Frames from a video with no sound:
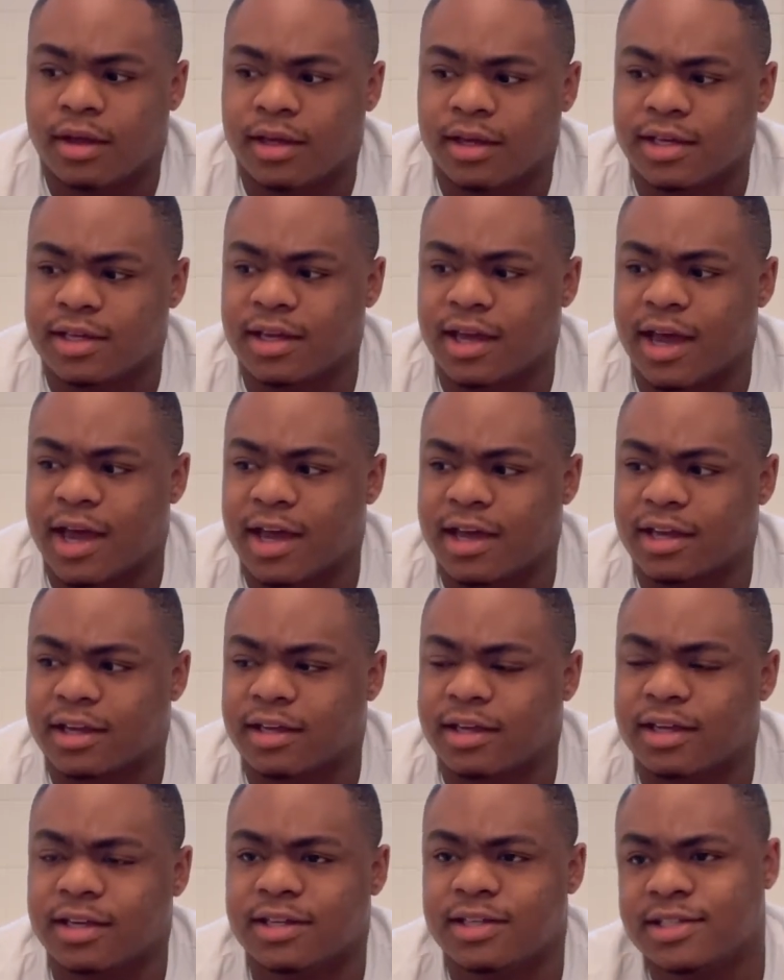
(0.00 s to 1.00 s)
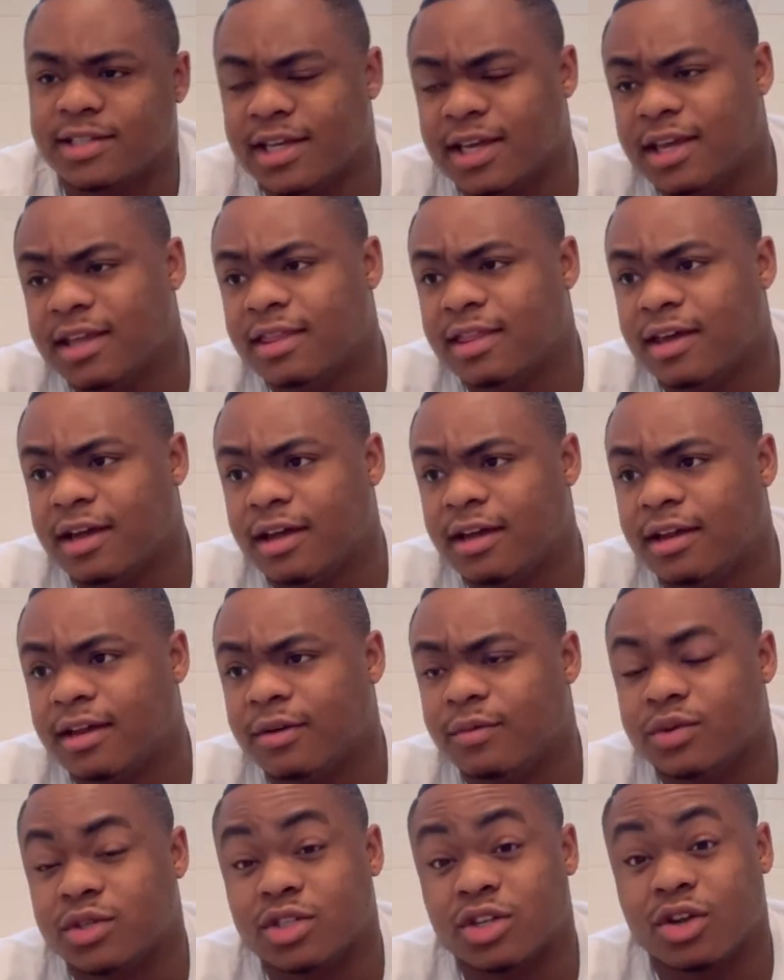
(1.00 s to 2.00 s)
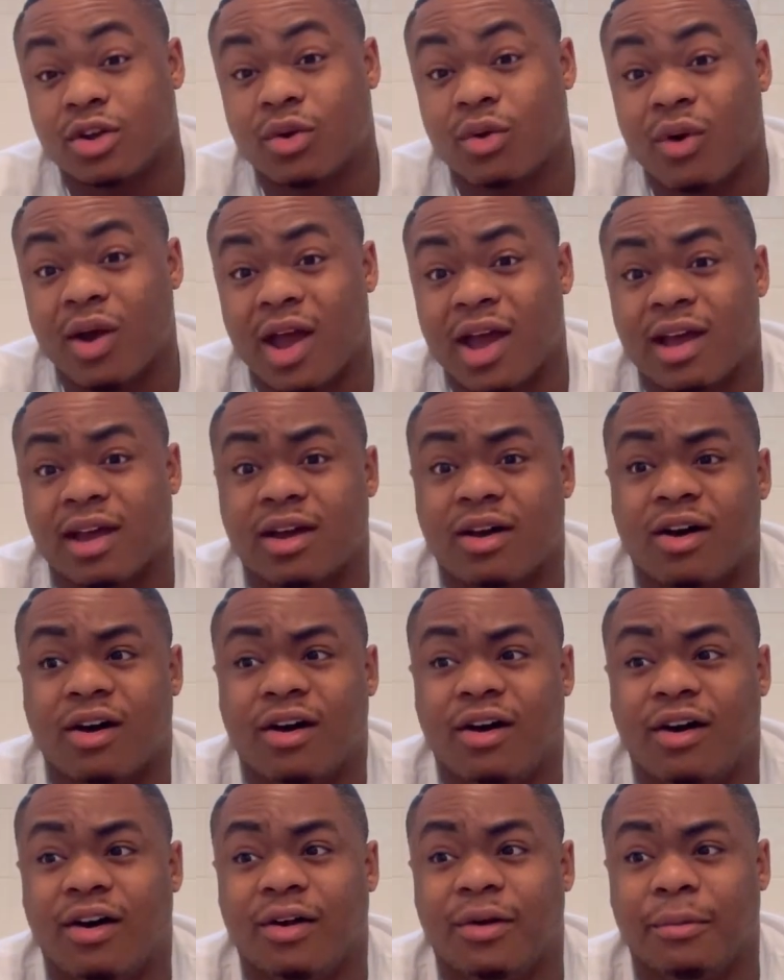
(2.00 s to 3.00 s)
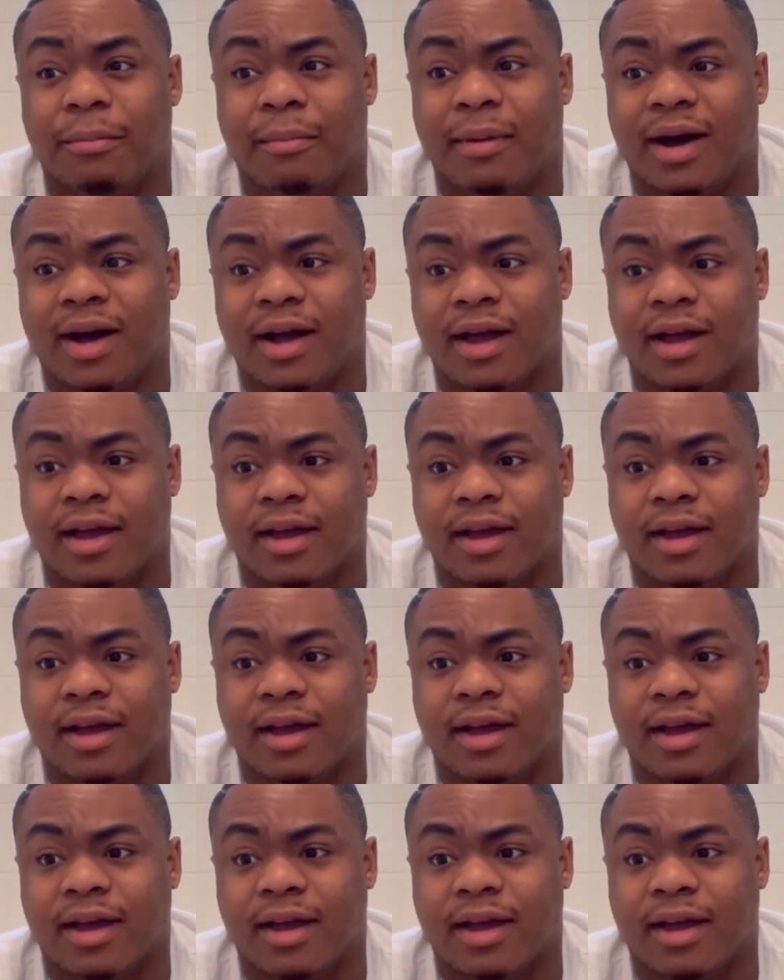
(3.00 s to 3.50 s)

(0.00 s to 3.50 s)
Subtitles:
he seen that it was a crack on my